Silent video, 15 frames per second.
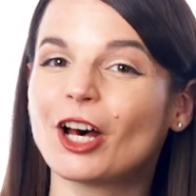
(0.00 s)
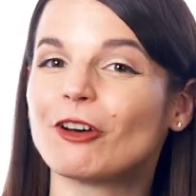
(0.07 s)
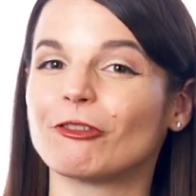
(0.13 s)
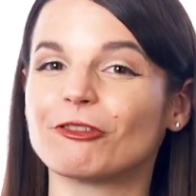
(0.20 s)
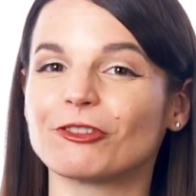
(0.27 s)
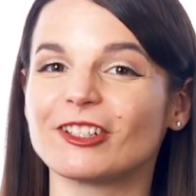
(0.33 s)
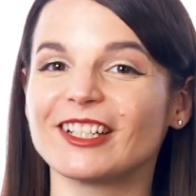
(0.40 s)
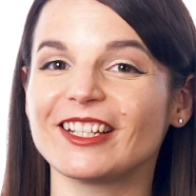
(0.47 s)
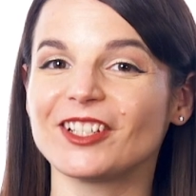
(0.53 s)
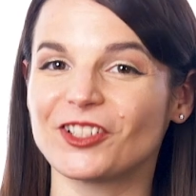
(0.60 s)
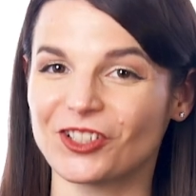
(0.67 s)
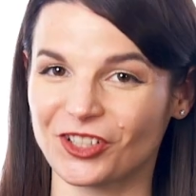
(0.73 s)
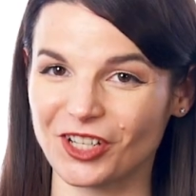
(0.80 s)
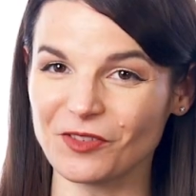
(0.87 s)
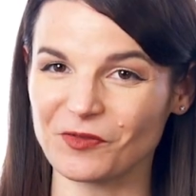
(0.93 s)
A free
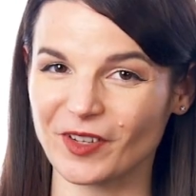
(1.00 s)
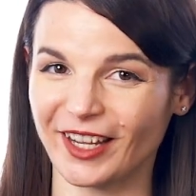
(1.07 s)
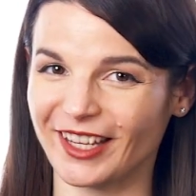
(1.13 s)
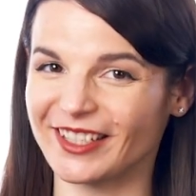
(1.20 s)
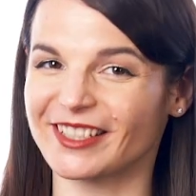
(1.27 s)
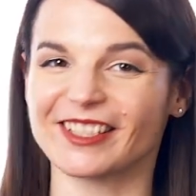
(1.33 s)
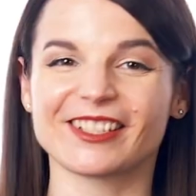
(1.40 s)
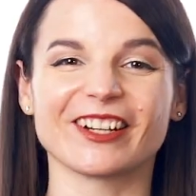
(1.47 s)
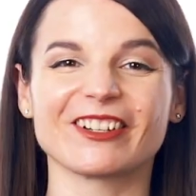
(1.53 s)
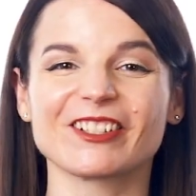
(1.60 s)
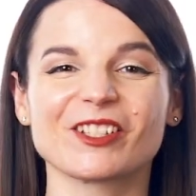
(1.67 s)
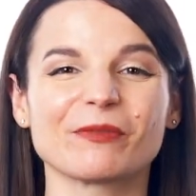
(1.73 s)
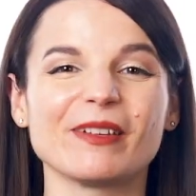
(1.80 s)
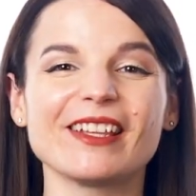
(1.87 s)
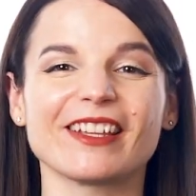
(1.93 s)
cheat way to
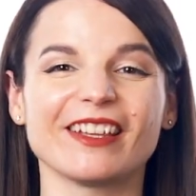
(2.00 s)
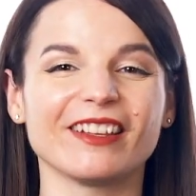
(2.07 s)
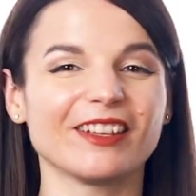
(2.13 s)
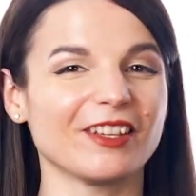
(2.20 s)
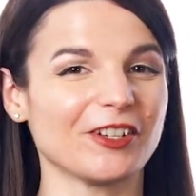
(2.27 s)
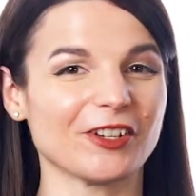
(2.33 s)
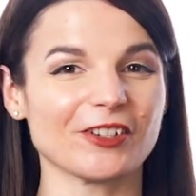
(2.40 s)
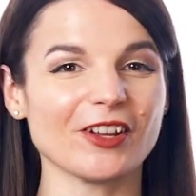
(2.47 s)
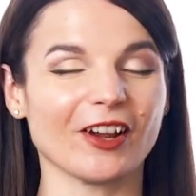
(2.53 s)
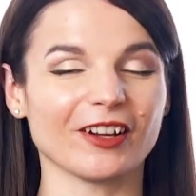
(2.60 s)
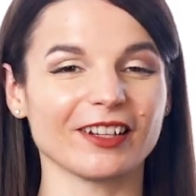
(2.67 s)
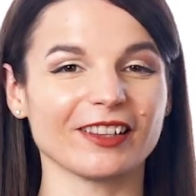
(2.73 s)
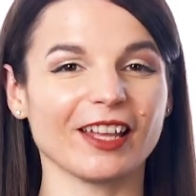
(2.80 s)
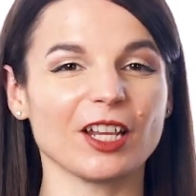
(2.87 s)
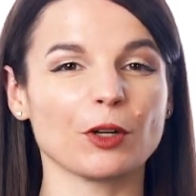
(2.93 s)
start speaking in your
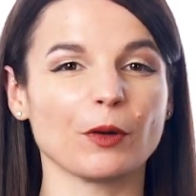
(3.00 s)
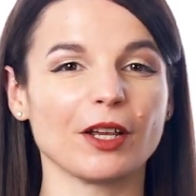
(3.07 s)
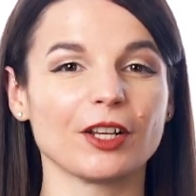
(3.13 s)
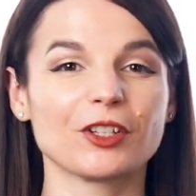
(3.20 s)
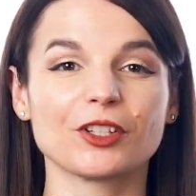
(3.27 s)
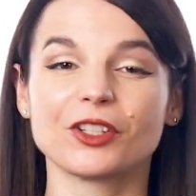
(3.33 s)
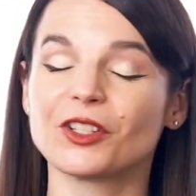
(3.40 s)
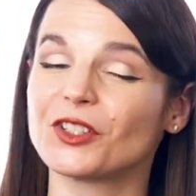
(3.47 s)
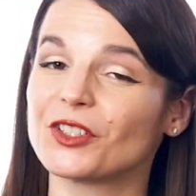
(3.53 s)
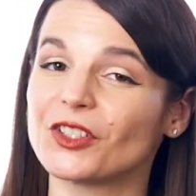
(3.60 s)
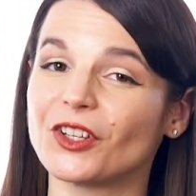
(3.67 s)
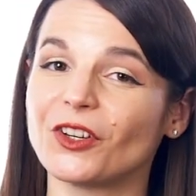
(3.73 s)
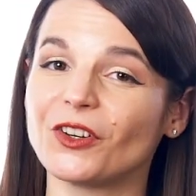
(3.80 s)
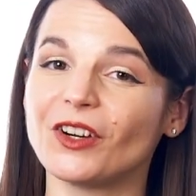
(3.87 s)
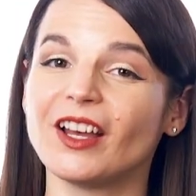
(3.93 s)
target language,
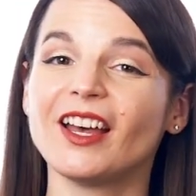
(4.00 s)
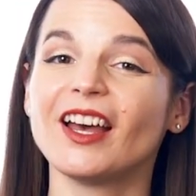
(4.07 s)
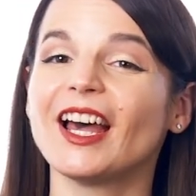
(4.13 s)
2.